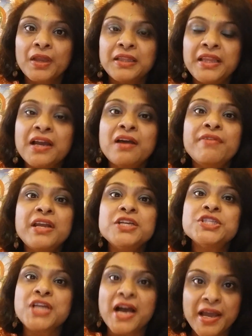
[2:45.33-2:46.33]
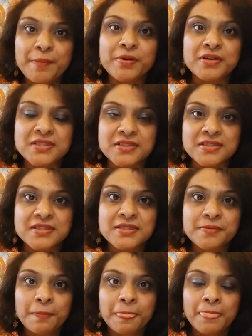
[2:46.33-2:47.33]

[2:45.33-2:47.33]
they are very shy persons